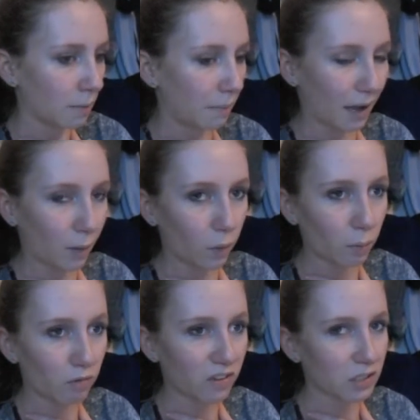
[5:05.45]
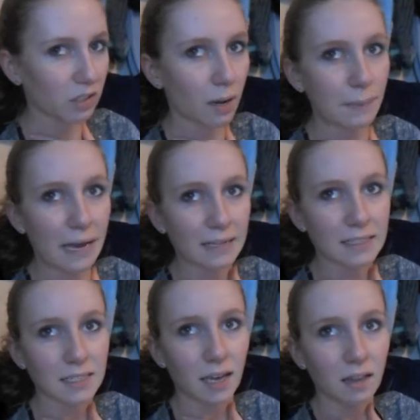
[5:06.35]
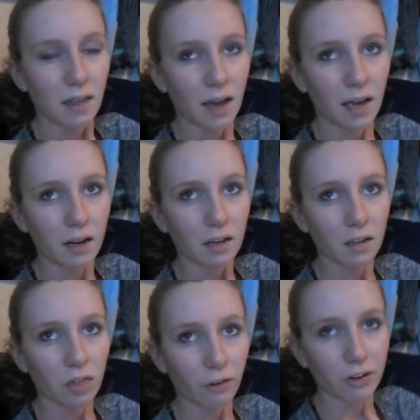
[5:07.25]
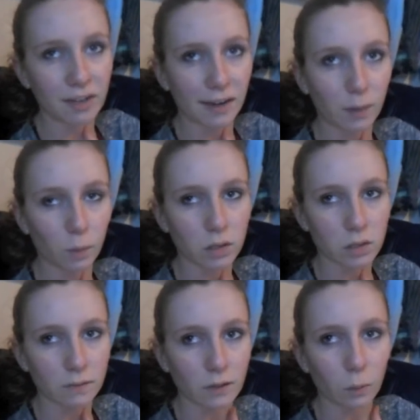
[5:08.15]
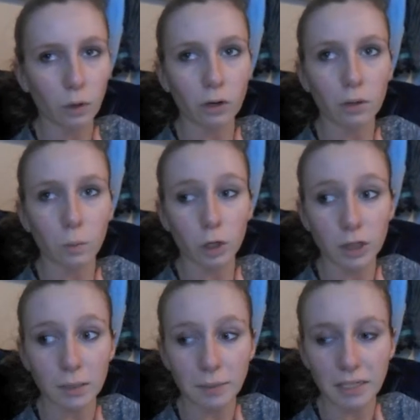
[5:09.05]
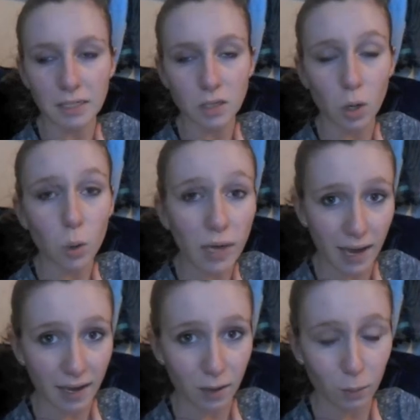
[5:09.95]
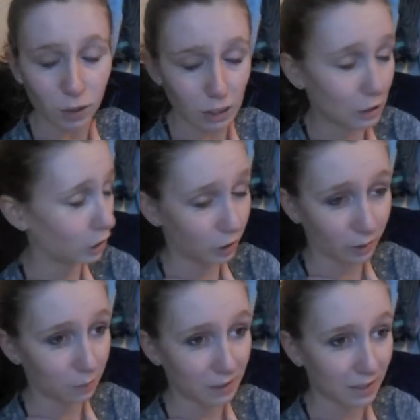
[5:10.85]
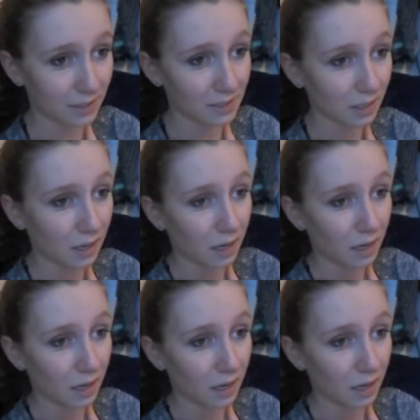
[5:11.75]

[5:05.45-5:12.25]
My one professor got back and said that 39 words over the word limit is okay, which is good because